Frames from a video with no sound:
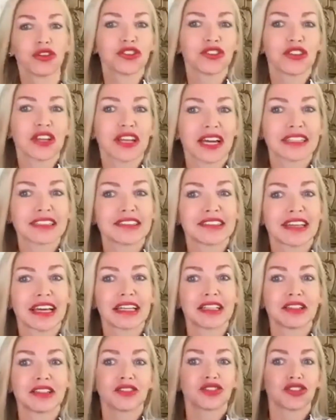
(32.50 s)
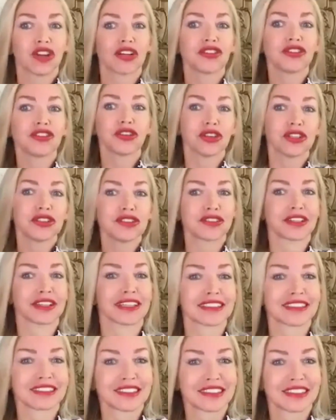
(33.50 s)
thing I'd say is trust your
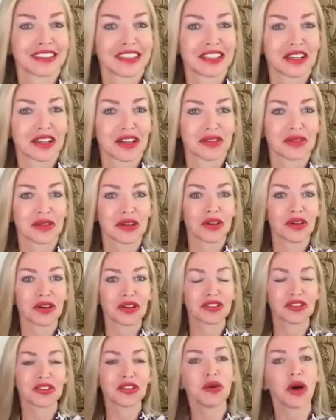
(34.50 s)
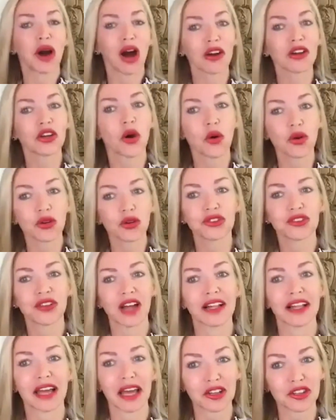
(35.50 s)
instincts, because you are your own style
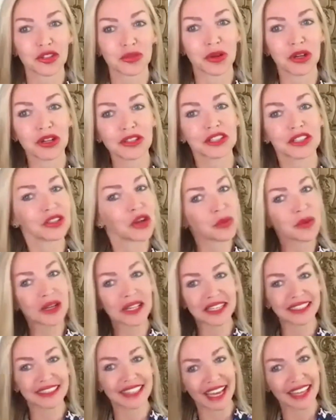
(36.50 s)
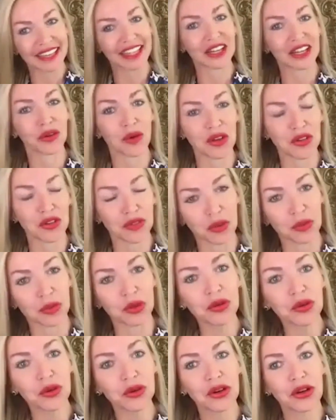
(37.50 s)
expert and nobody can take that away from
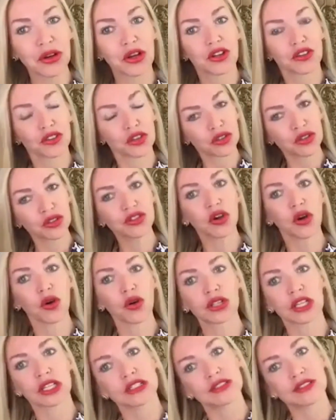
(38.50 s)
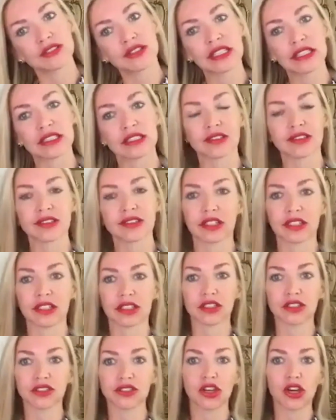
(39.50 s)
you. So use your own instinct and
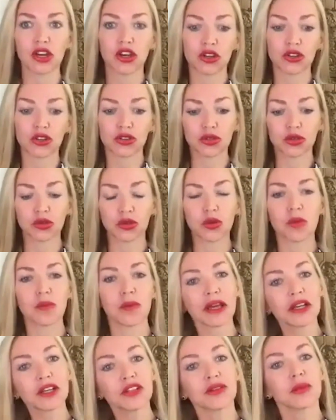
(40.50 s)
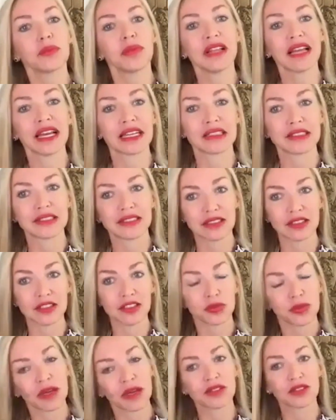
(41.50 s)
skills to make the place and the
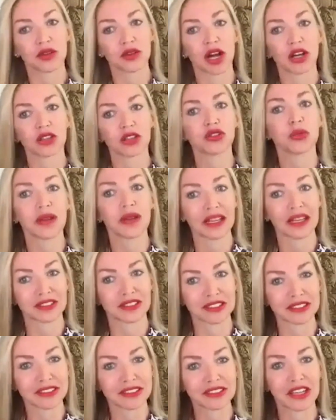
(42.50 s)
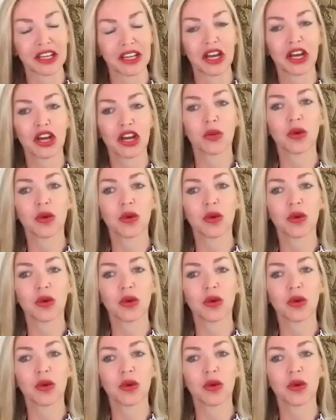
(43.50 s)
space around you pleasant. We